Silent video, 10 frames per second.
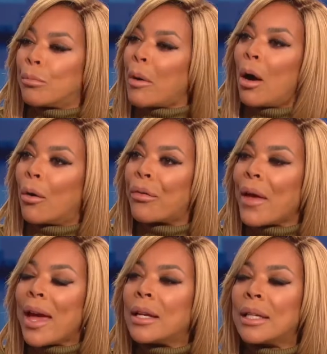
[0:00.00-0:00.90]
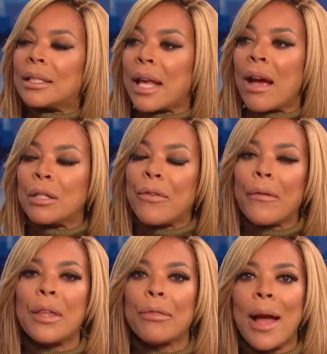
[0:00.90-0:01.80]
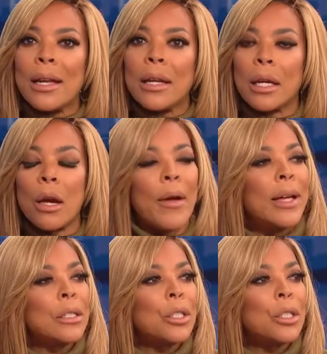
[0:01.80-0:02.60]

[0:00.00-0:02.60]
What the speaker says: both, and it sounds very threatening. All right,